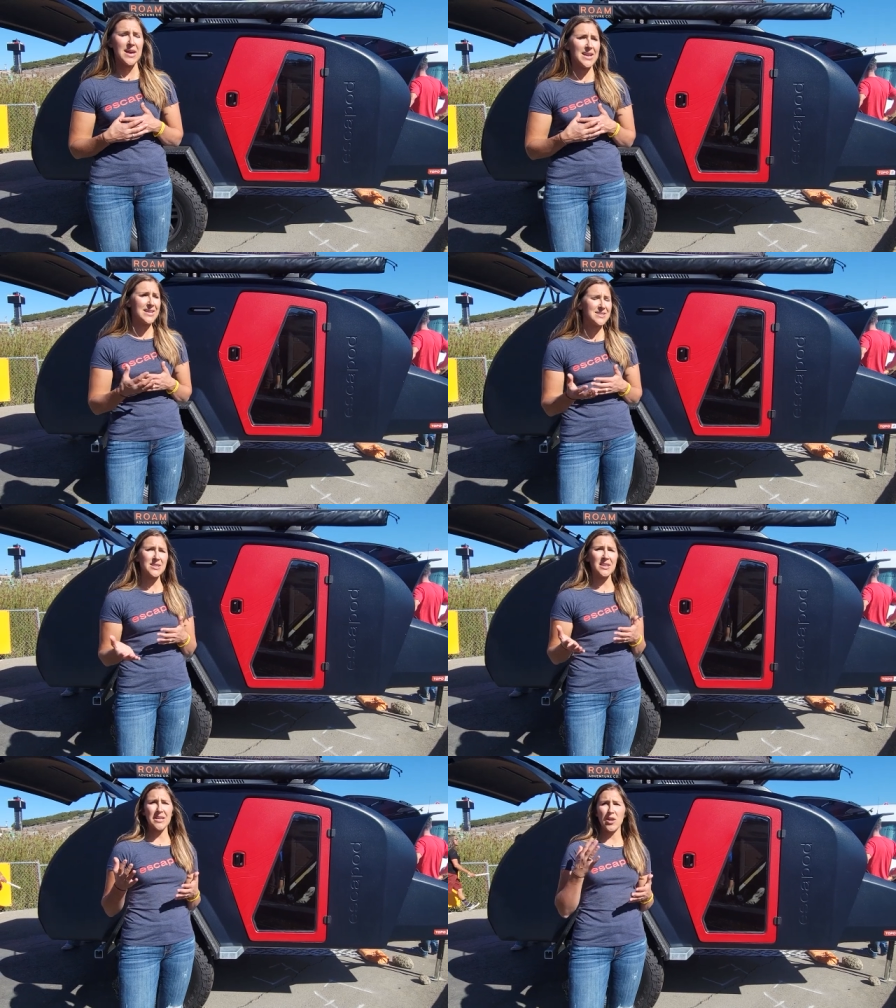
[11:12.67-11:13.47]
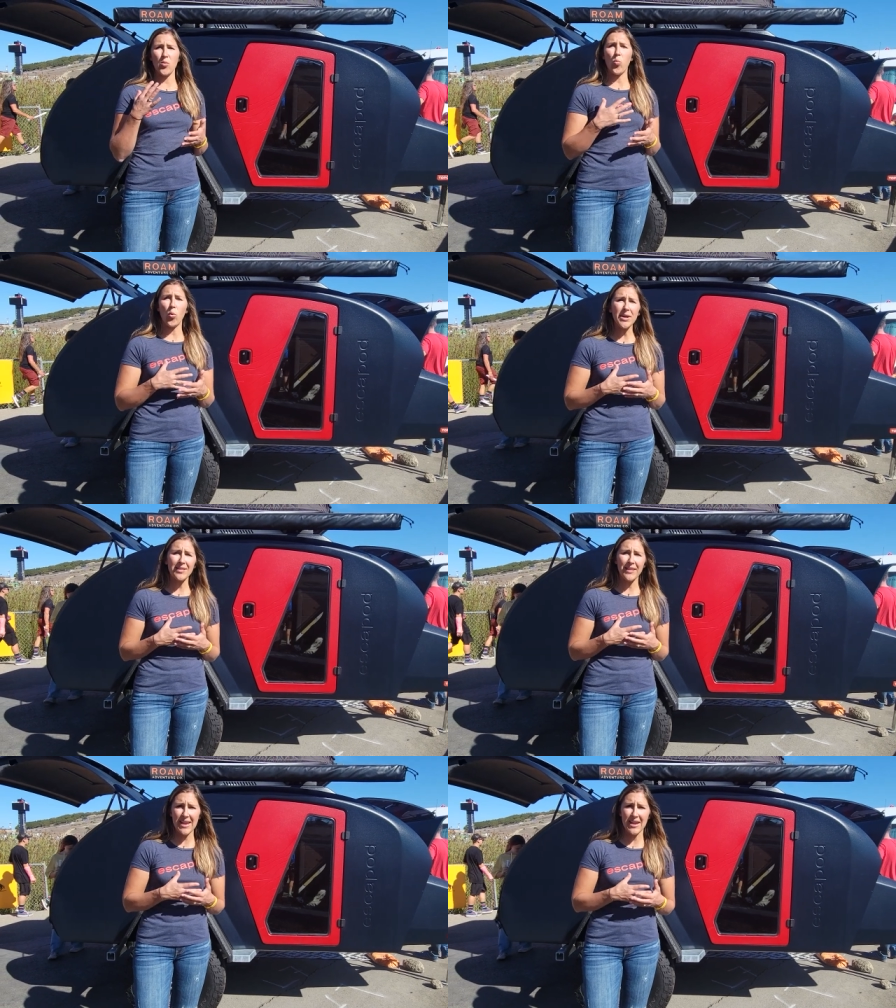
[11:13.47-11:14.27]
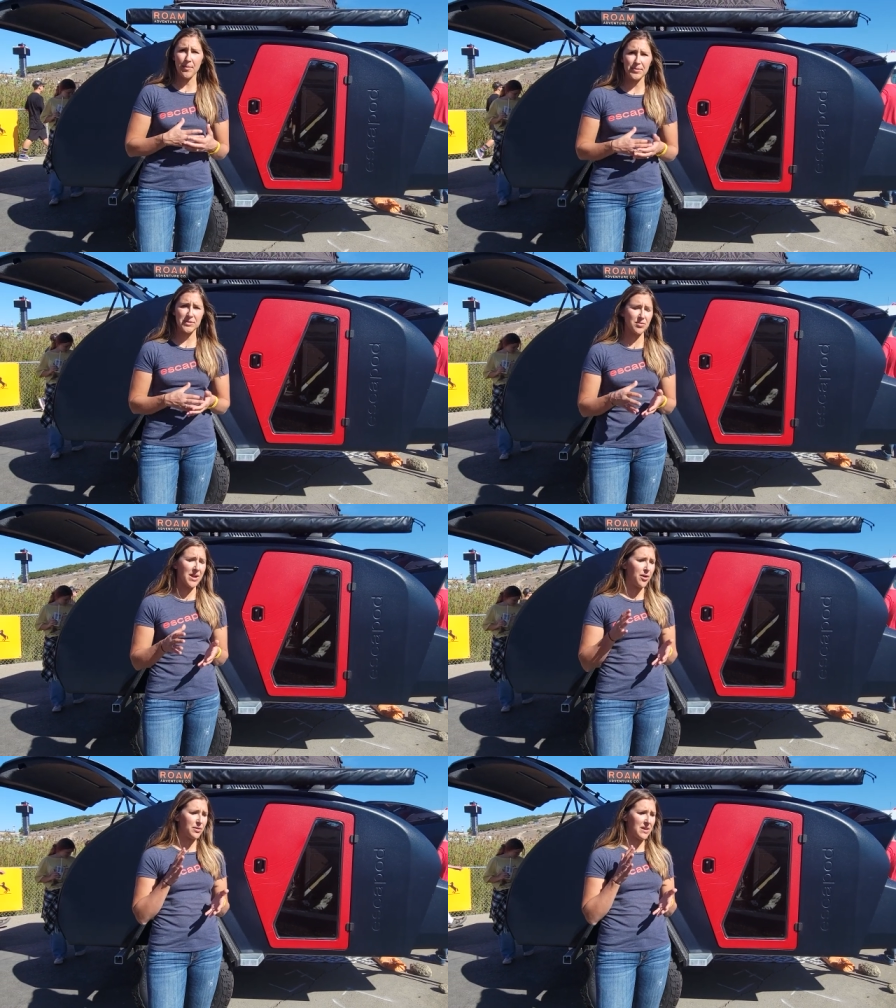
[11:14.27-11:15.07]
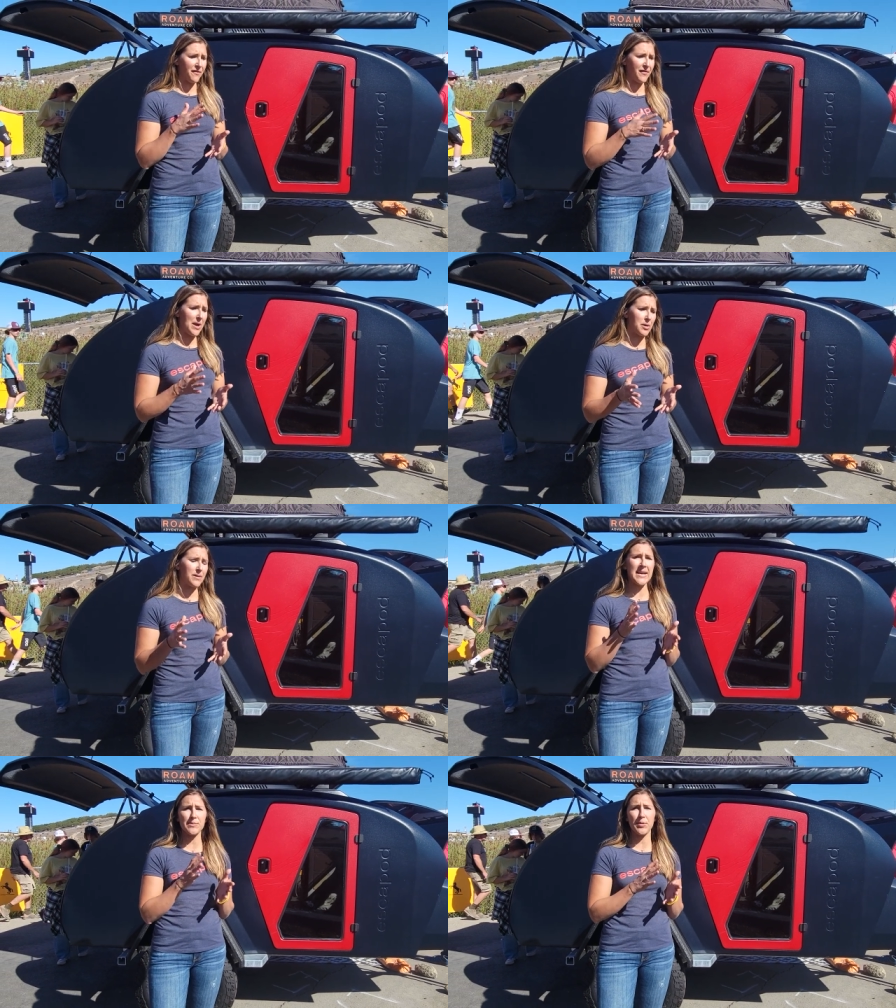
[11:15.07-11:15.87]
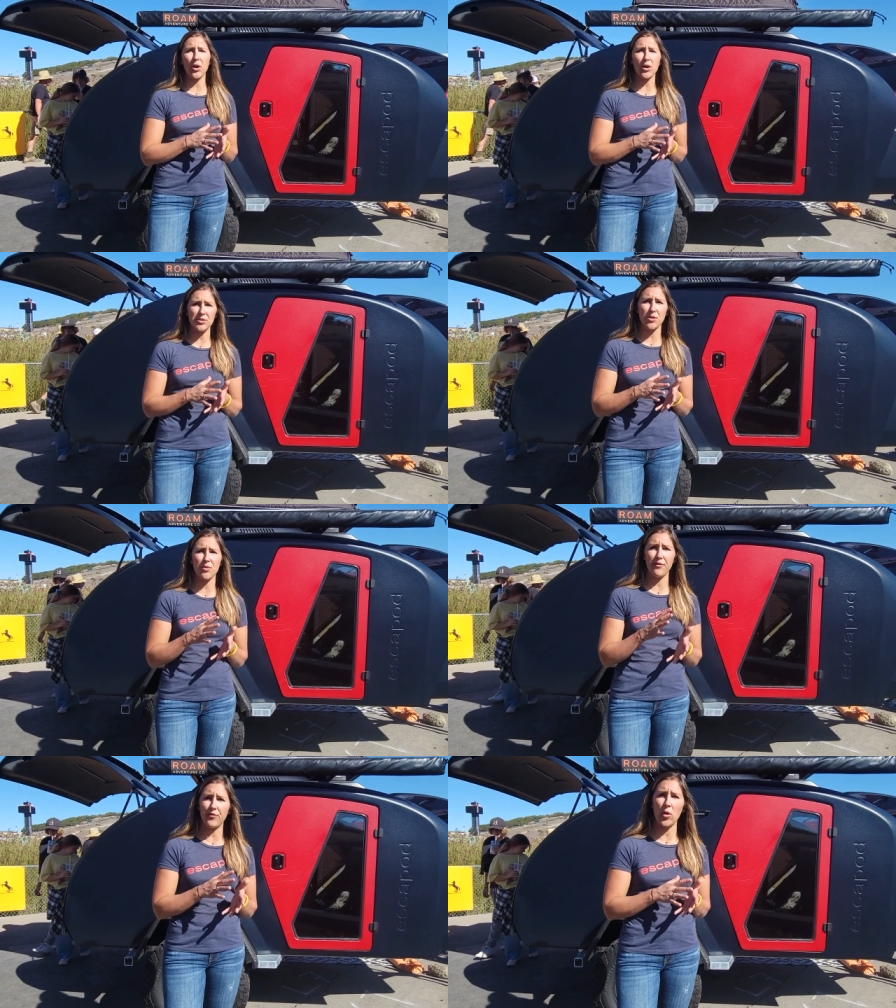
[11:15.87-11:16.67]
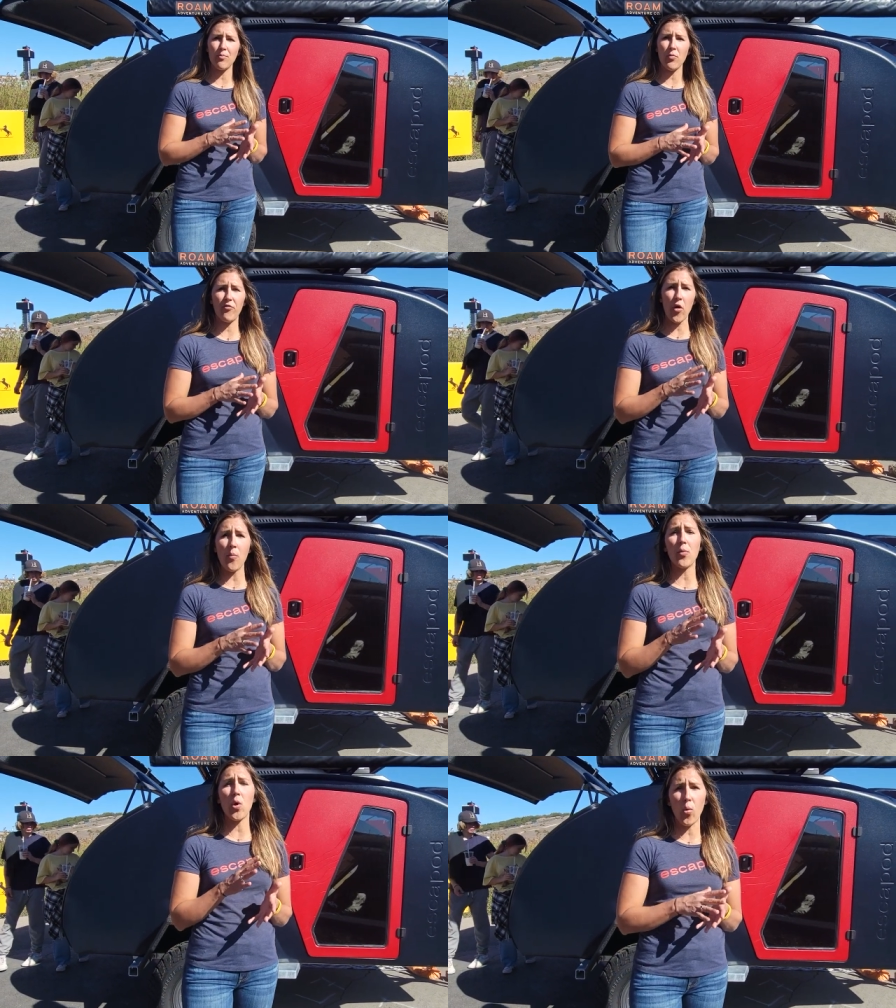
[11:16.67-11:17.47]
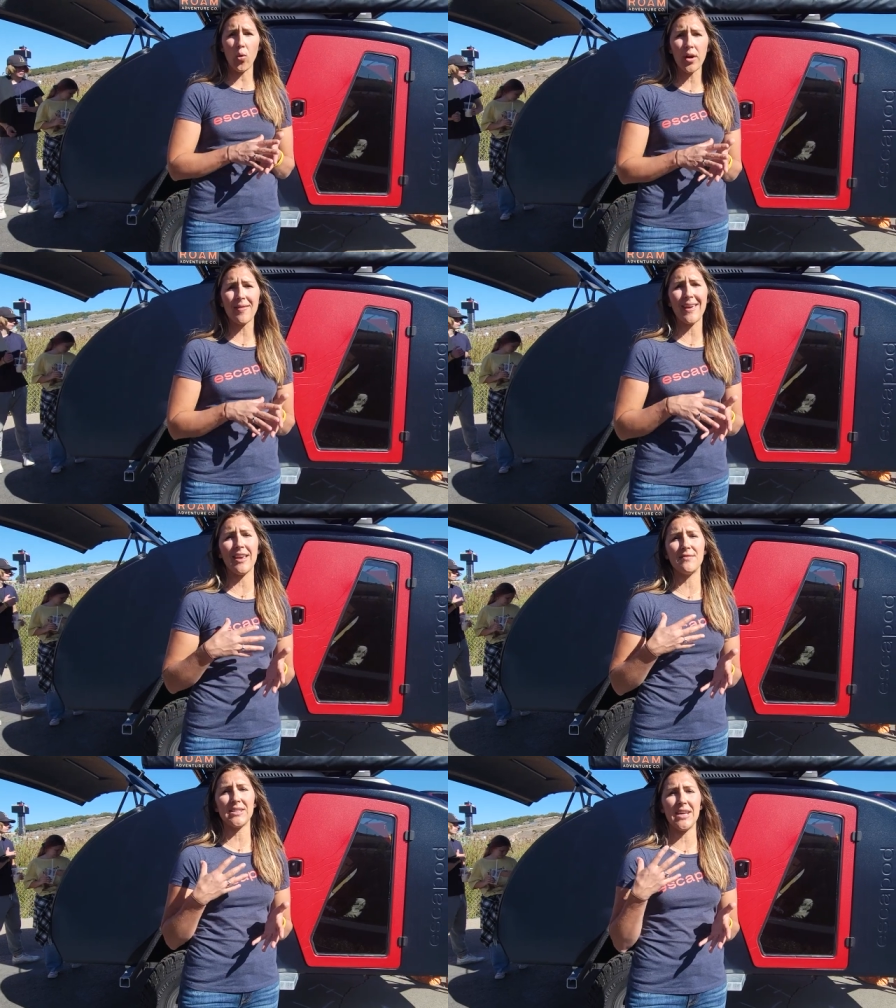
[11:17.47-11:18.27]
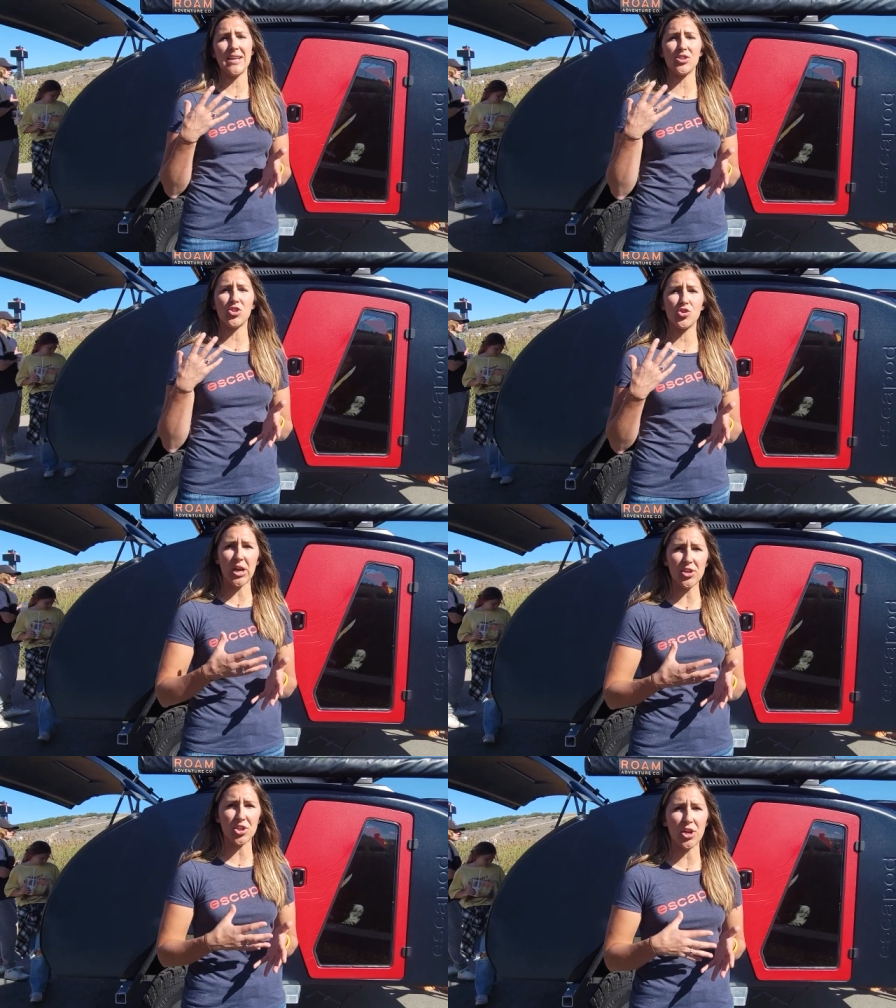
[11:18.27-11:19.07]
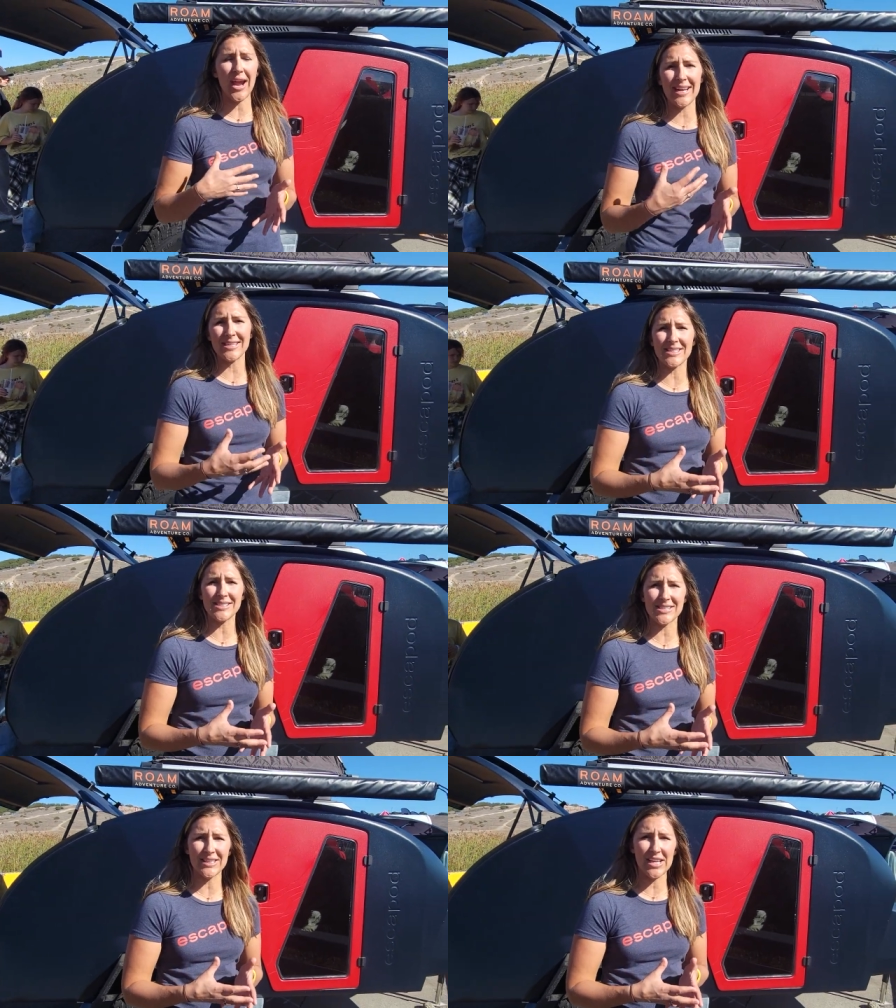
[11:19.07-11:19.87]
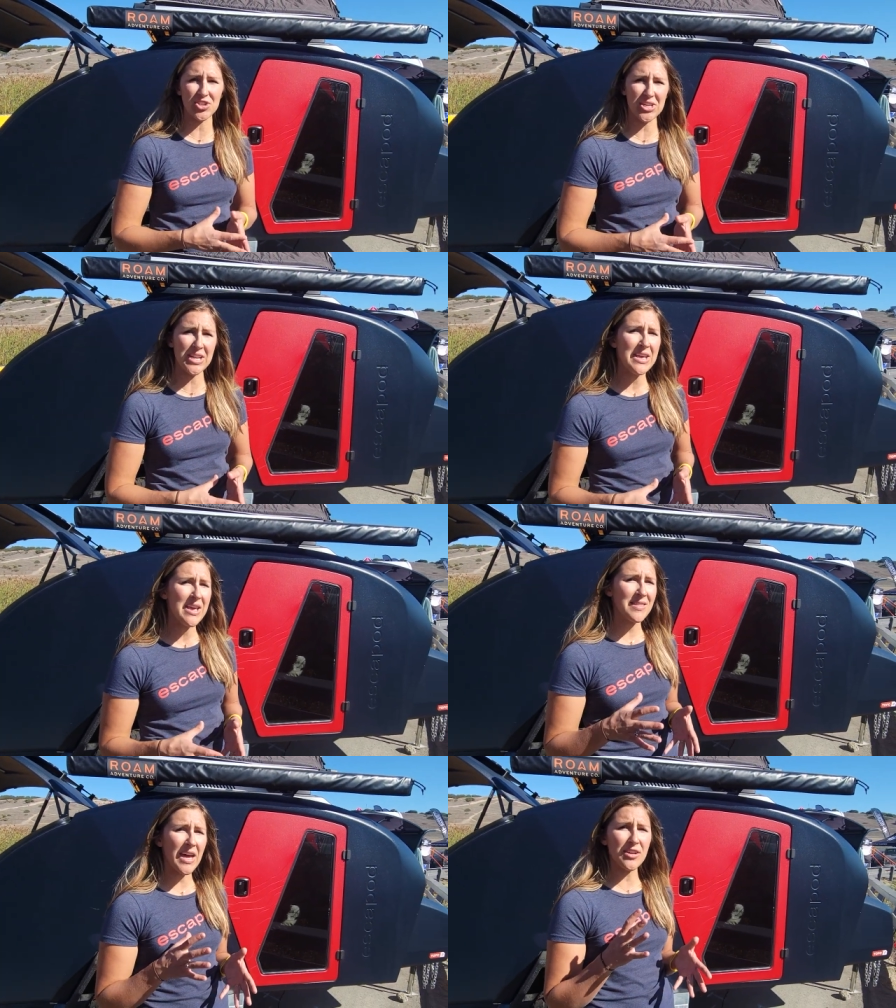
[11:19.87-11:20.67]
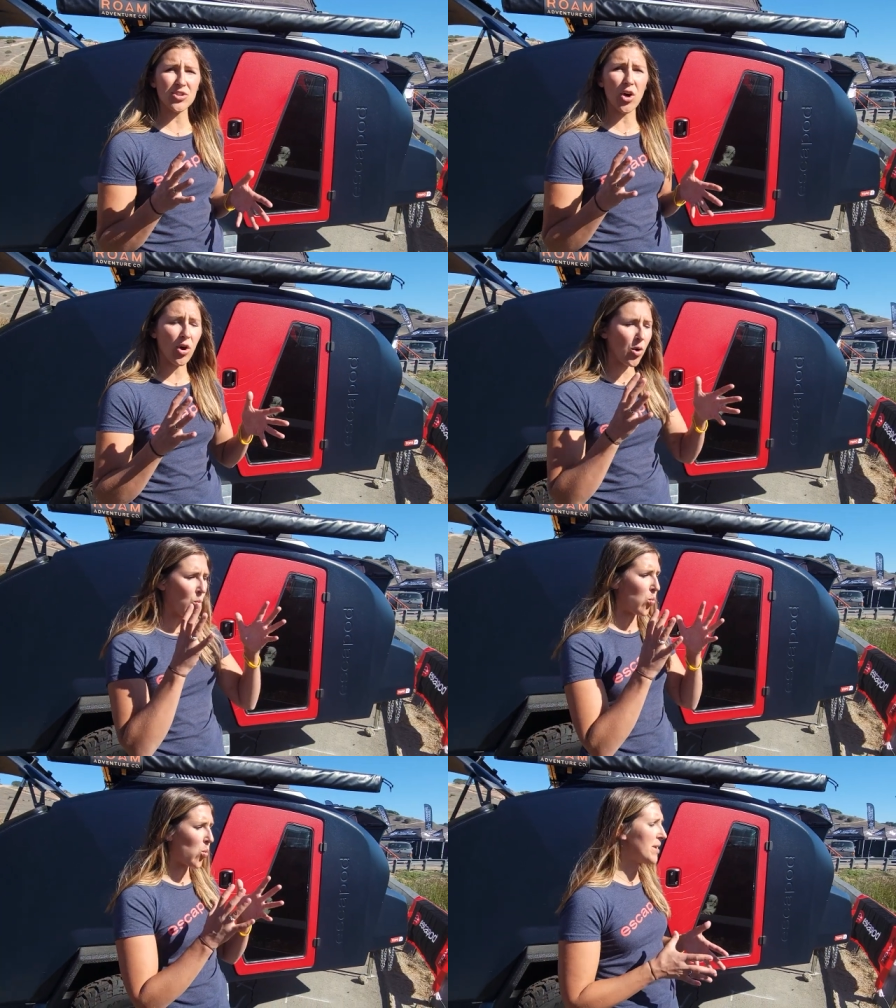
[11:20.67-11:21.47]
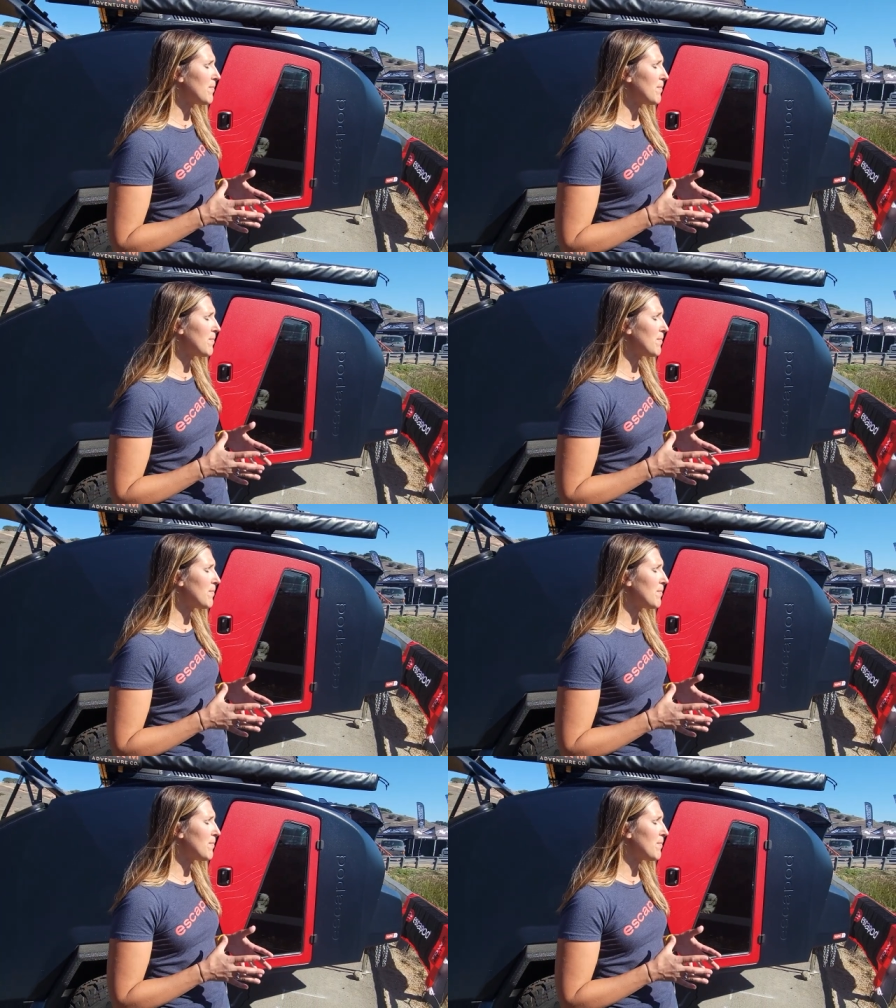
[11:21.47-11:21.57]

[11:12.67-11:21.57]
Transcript: it is done in one layup. So not only the fiberglass, but also the foam, foam core that gives it its structure and insulation. That is all one